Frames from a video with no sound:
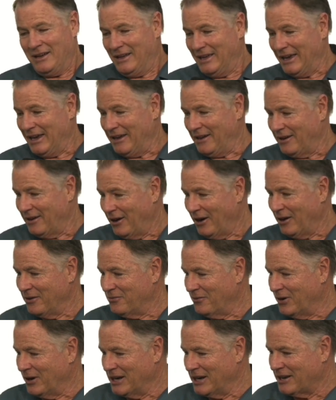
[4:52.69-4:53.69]
yeah, I
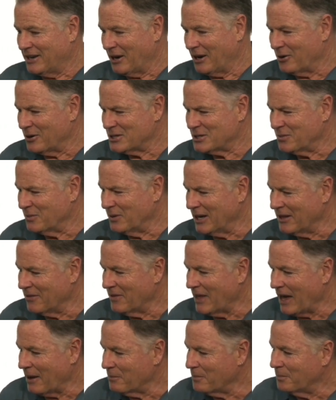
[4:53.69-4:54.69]
find encouragement in
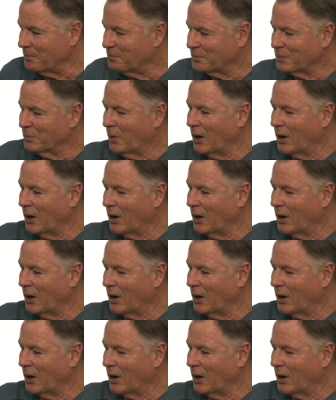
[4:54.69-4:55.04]
that.